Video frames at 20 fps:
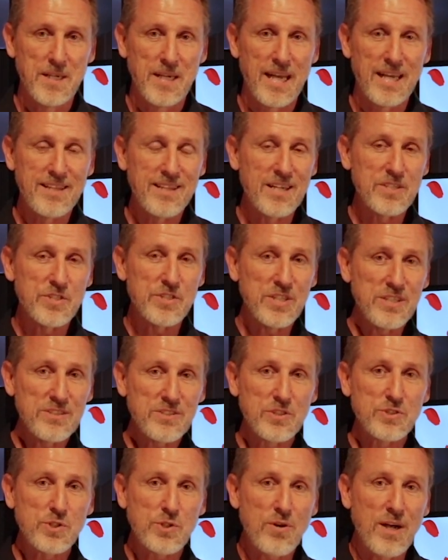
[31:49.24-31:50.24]
And that
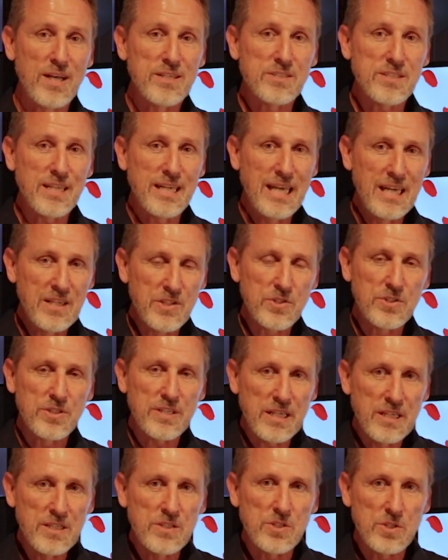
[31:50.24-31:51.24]
Jesus Christ entered
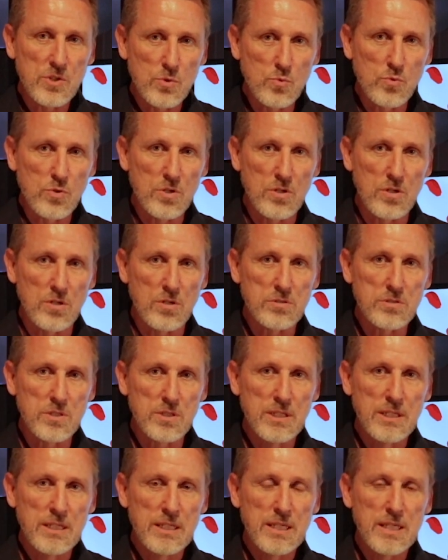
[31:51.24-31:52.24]
into the world
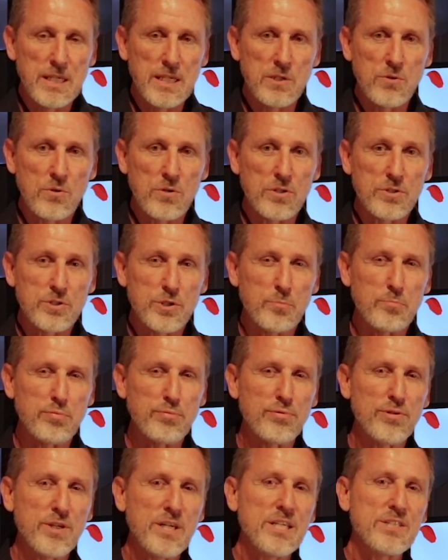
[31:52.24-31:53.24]
in order to
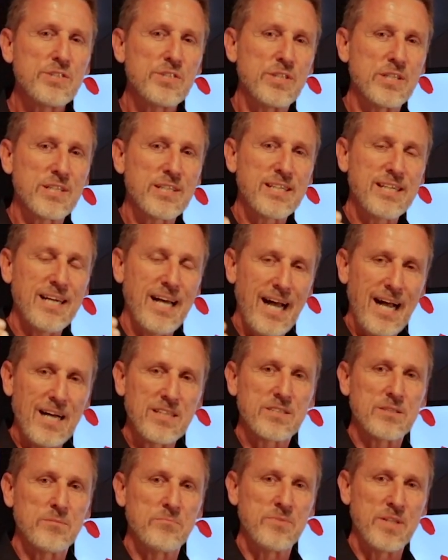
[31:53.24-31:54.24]
bridge the
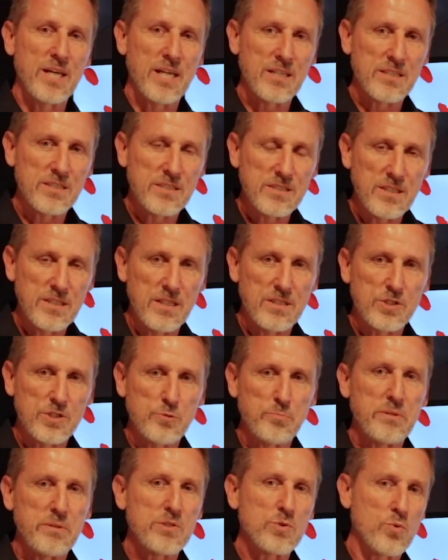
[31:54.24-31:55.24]
chasm that exists
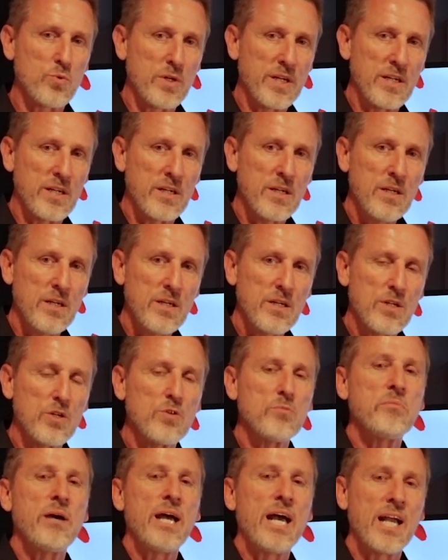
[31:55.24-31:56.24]
between
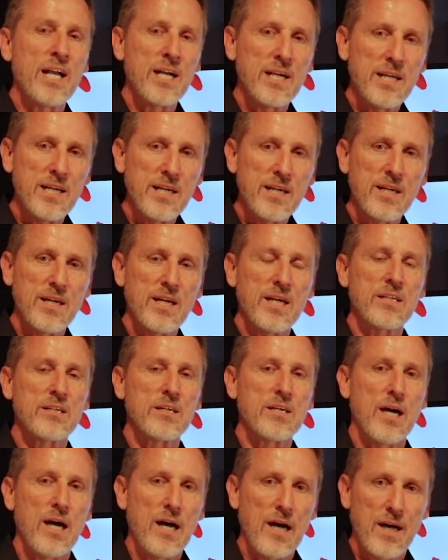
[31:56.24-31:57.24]
humanity and
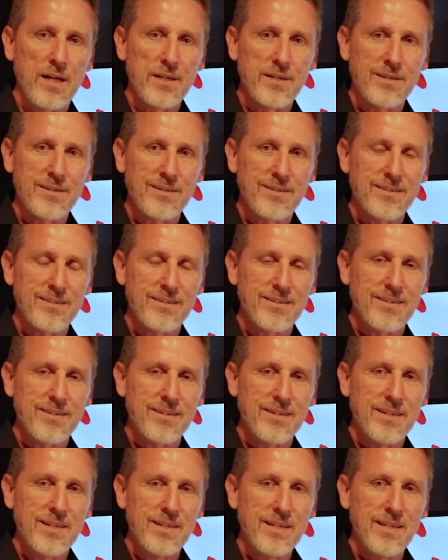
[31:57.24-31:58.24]
God.
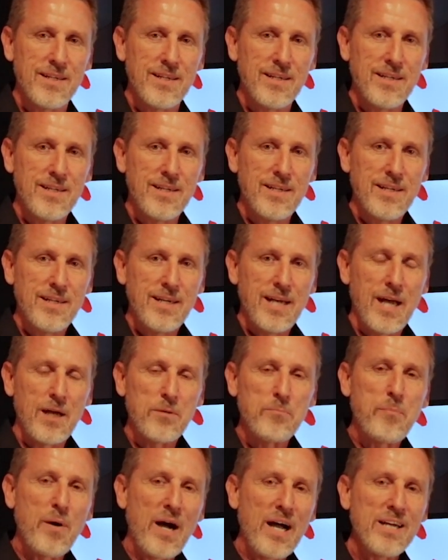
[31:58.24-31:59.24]

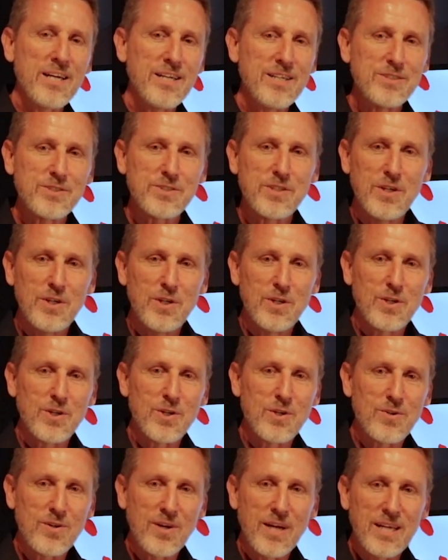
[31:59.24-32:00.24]
And by his
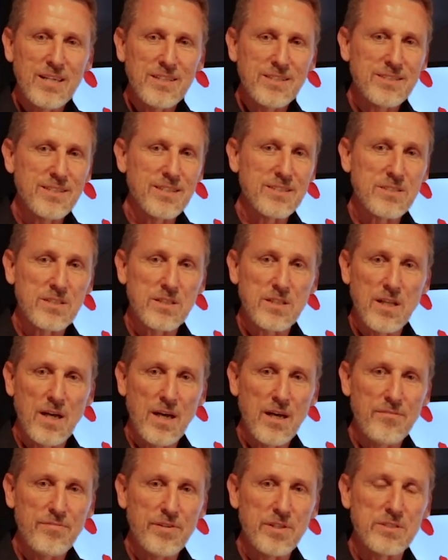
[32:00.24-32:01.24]
grace, his
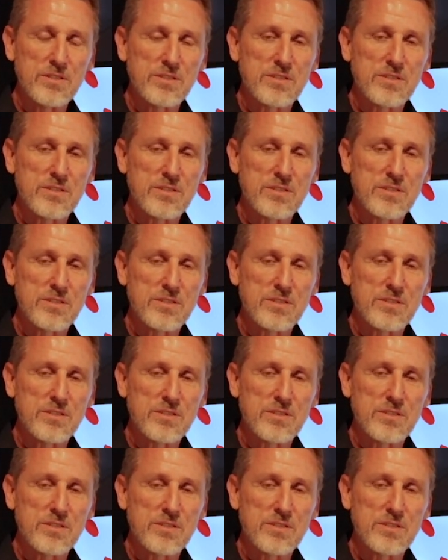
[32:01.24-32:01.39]
love, his